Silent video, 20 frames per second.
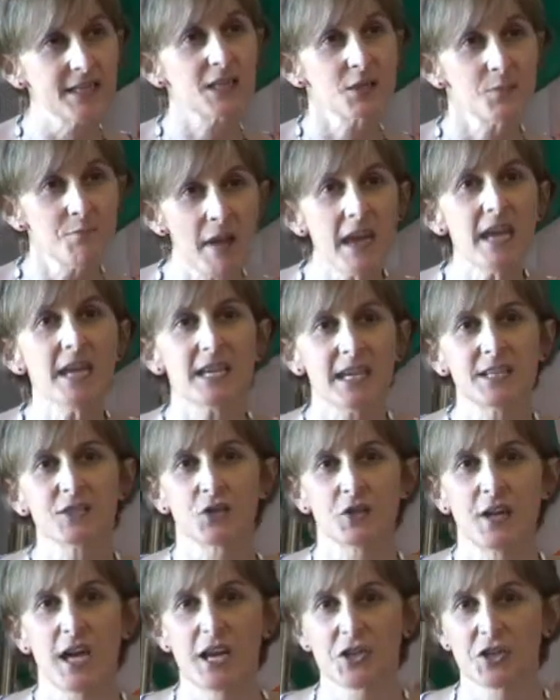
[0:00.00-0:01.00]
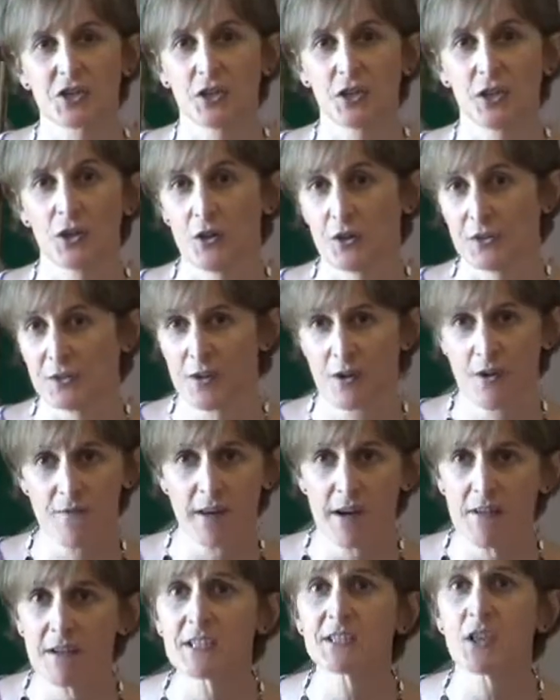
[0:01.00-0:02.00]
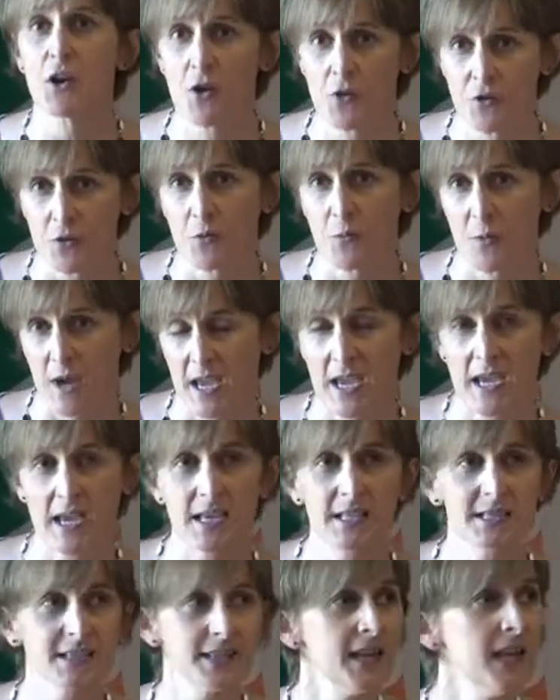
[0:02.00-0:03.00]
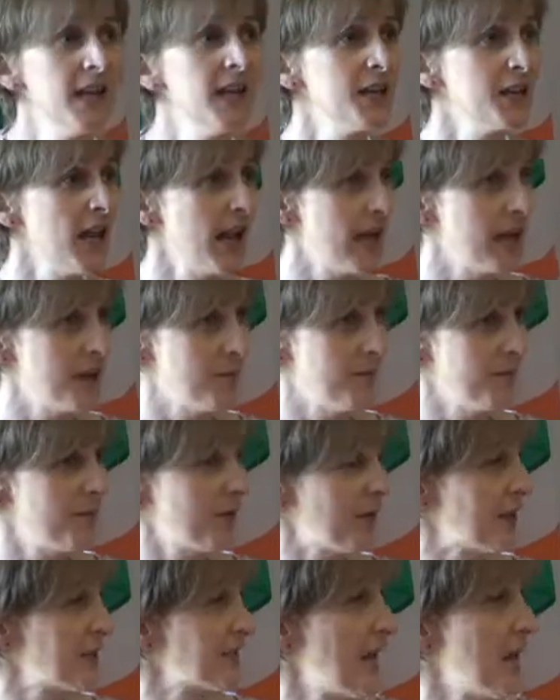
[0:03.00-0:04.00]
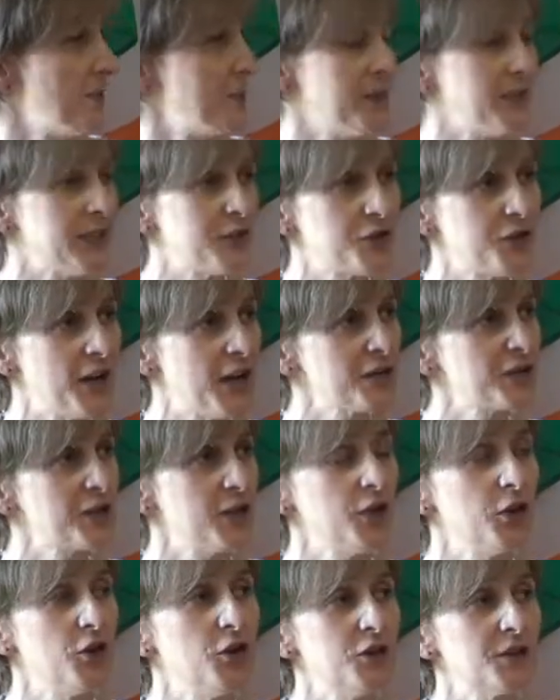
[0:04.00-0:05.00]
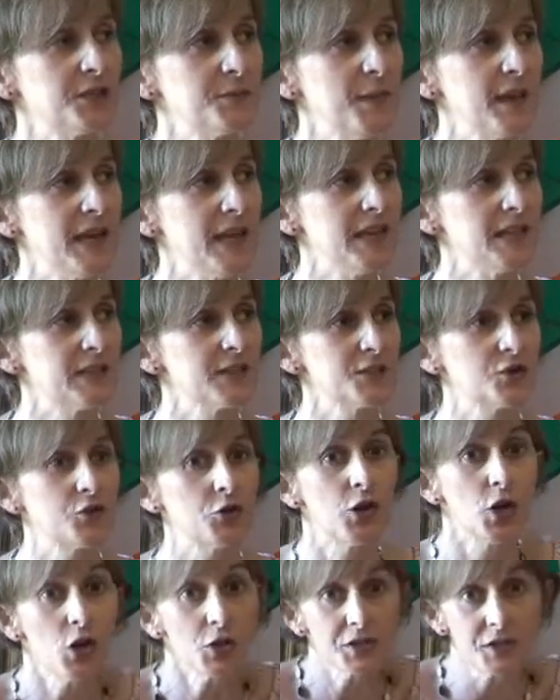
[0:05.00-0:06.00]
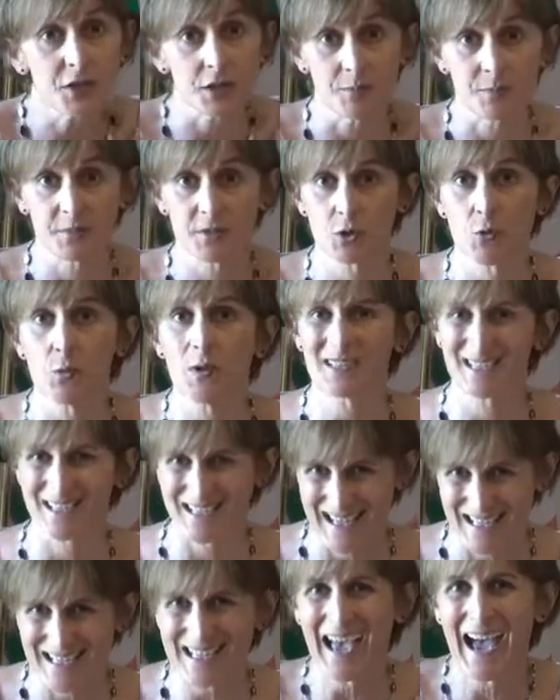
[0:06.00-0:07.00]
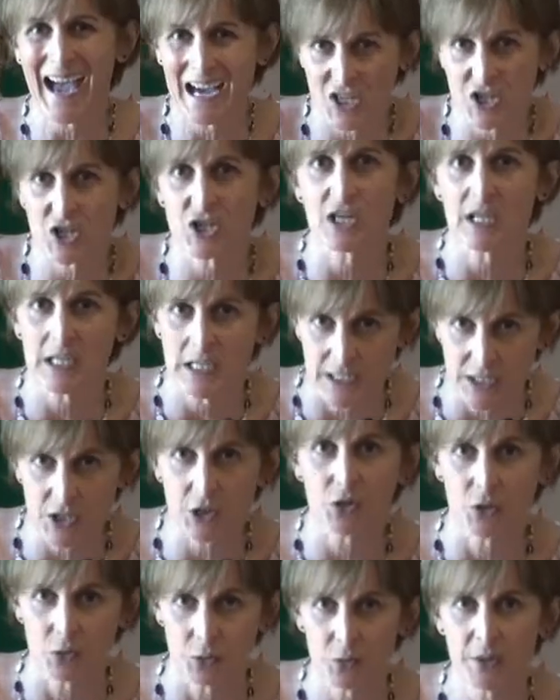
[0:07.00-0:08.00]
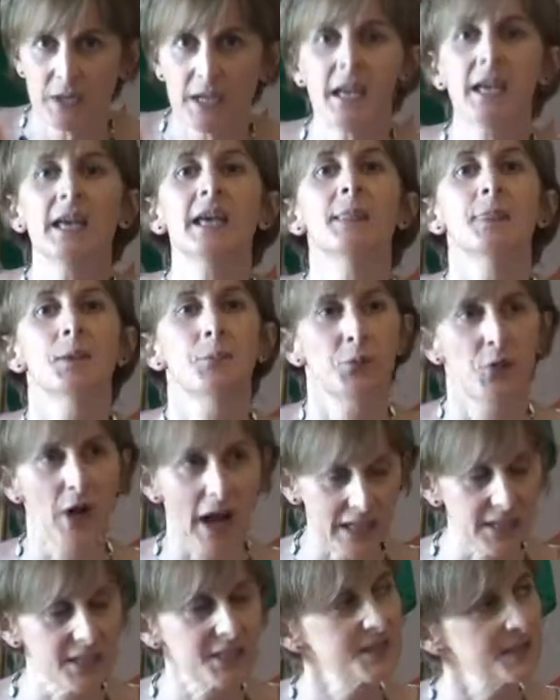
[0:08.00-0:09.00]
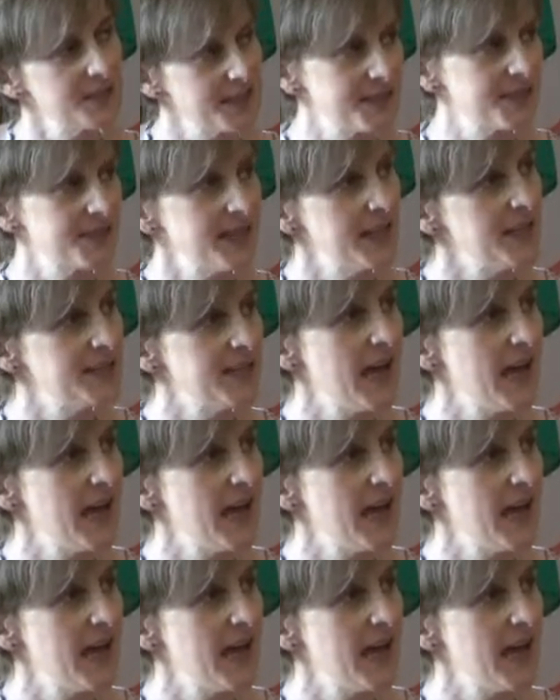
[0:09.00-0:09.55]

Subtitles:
to make international law. There are various other ways, for example, international law is made through custom, through what states actually do, the practice that states